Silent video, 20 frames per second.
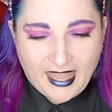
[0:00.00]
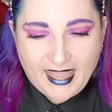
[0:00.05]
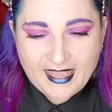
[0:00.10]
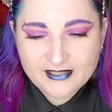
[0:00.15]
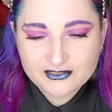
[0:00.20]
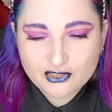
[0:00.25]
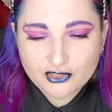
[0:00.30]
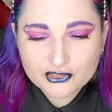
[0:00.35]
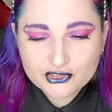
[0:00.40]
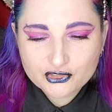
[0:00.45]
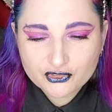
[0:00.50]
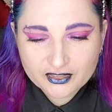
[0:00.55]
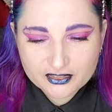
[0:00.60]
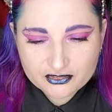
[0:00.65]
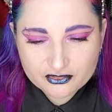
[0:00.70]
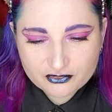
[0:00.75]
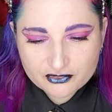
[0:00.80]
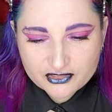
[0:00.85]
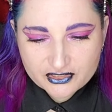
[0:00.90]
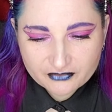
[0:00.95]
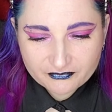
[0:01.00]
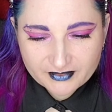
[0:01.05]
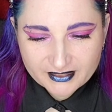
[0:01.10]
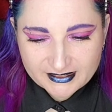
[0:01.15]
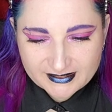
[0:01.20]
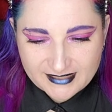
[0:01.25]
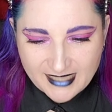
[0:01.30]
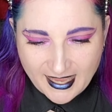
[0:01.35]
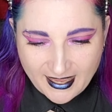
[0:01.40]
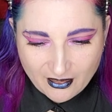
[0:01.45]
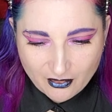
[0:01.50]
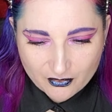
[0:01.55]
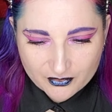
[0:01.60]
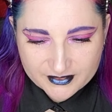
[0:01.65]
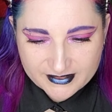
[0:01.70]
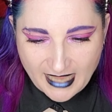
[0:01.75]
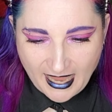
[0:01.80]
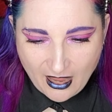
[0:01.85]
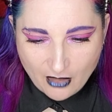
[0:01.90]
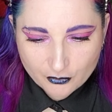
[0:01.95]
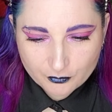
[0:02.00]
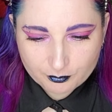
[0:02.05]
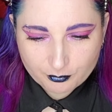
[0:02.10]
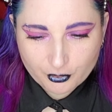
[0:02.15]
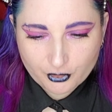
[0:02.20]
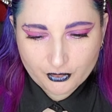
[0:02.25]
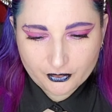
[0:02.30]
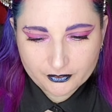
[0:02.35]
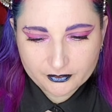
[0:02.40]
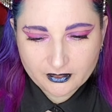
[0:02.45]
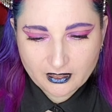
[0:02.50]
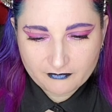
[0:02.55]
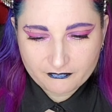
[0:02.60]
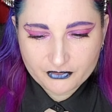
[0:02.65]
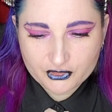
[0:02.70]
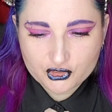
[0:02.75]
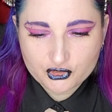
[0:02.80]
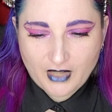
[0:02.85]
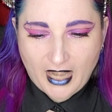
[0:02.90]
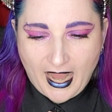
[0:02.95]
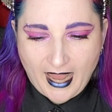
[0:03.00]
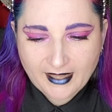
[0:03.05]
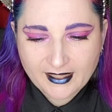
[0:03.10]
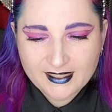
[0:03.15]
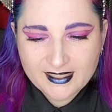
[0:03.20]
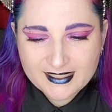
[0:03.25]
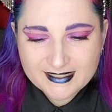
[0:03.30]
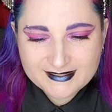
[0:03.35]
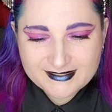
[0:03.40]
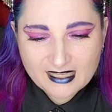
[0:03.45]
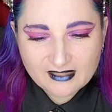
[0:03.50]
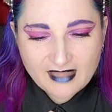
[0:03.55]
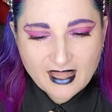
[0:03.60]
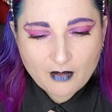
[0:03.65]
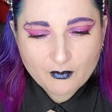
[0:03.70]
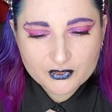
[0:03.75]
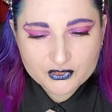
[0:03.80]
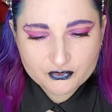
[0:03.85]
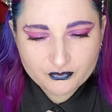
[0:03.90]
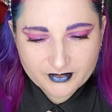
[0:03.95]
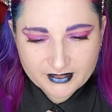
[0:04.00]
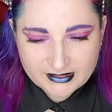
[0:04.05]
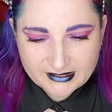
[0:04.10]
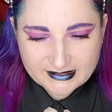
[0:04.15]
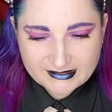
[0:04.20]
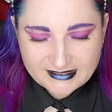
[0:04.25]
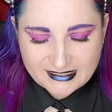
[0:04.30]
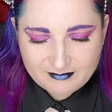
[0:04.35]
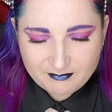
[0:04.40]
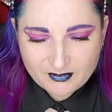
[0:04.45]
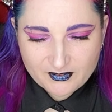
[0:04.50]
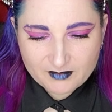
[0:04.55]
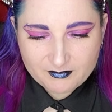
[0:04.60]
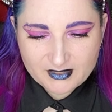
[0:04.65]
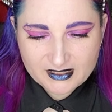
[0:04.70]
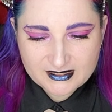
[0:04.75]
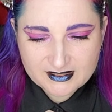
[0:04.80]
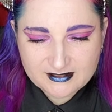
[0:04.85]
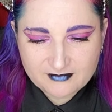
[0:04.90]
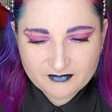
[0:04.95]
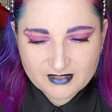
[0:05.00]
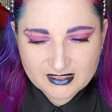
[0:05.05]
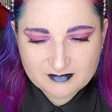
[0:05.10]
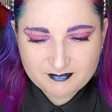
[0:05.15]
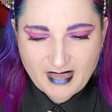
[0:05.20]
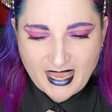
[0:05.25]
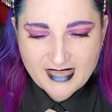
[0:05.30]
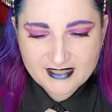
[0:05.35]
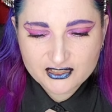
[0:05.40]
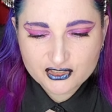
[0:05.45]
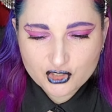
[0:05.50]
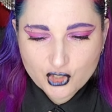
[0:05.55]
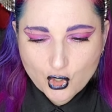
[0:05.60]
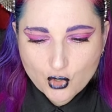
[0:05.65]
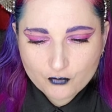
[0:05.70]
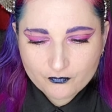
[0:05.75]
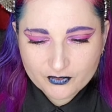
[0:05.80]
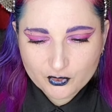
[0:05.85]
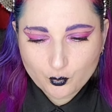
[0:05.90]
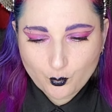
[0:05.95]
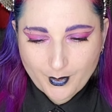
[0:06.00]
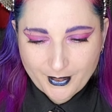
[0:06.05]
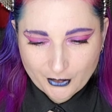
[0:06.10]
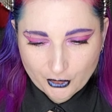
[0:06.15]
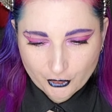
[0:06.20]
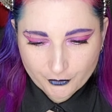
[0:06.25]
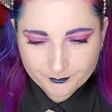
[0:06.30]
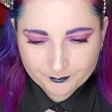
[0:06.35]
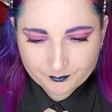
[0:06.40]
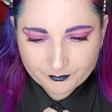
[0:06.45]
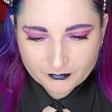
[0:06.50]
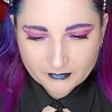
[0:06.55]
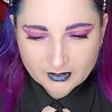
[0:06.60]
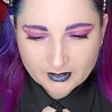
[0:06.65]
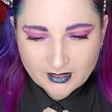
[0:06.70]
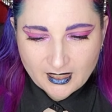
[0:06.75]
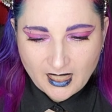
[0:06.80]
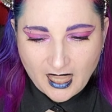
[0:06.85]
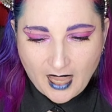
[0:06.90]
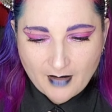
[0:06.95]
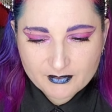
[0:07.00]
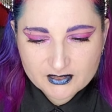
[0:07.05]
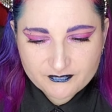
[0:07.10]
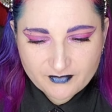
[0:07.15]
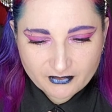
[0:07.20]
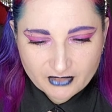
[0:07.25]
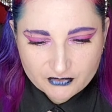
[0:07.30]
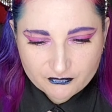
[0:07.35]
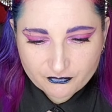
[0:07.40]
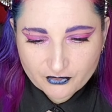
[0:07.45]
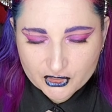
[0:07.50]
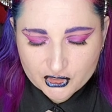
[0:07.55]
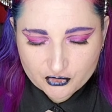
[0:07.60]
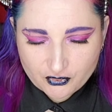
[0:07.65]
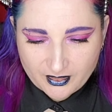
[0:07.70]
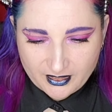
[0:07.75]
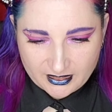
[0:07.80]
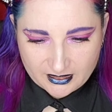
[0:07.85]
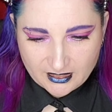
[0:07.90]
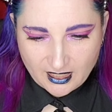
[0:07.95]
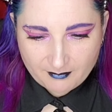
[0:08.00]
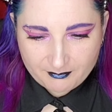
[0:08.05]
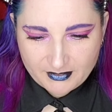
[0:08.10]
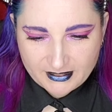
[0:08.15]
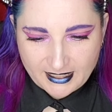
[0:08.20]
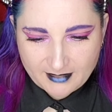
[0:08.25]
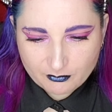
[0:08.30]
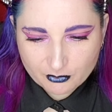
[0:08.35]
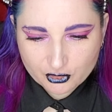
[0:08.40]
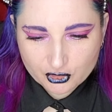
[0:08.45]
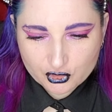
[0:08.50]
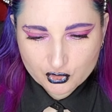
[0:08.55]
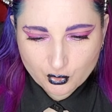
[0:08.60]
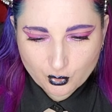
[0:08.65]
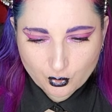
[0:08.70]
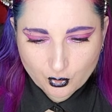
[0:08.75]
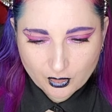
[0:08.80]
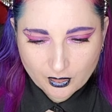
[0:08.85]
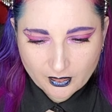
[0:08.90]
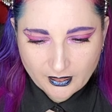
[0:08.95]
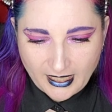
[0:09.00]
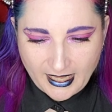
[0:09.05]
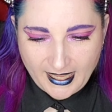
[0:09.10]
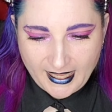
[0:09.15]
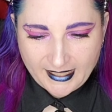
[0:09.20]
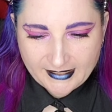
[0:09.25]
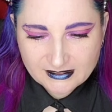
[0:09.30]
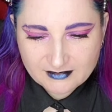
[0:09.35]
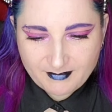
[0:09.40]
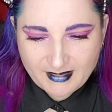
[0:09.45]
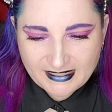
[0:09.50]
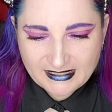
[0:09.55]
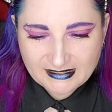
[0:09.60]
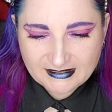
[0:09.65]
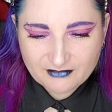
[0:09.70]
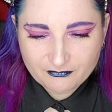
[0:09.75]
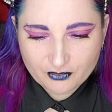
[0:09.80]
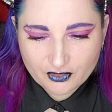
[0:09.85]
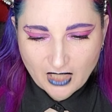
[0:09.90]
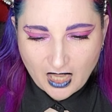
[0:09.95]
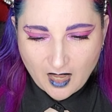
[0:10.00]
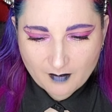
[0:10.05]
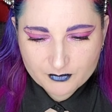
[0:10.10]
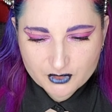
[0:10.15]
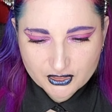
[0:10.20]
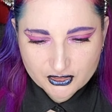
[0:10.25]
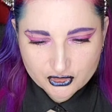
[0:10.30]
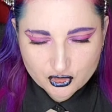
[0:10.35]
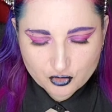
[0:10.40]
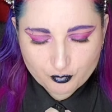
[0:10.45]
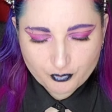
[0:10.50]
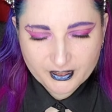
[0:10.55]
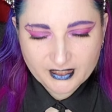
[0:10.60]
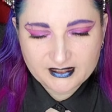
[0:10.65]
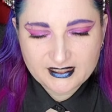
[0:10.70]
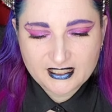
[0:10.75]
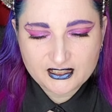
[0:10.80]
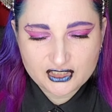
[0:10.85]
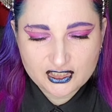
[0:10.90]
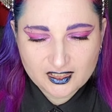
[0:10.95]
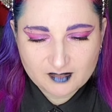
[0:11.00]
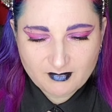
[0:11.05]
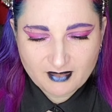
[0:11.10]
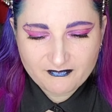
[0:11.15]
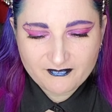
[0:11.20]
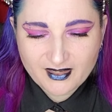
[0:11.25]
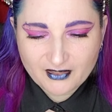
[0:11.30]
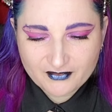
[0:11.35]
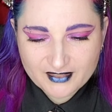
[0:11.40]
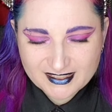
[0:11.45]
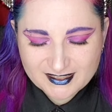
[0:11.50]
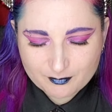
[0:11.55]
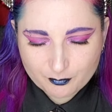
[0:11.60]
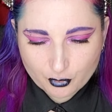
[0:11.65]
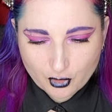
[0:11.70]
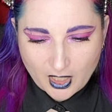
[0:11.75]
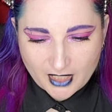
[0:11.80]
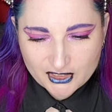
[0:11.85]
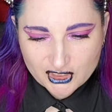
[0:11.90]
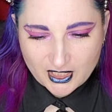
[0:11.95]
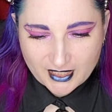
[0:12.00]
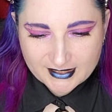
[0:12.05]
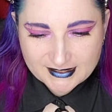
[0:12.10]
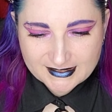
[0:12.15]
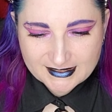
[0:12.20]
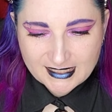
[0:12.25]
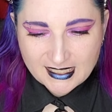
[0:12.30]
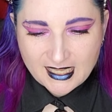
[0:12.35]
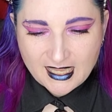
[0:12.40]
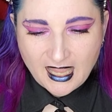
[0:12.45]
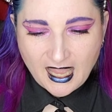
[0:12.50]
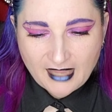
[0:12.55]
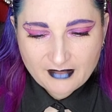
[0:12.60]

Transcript: As Archer exclusively tells Outburn of the track, Sellout was written deep in the midst of this past COVID winter. I was very frustrated not being able to tour and debating different options to bring attention to my various projects.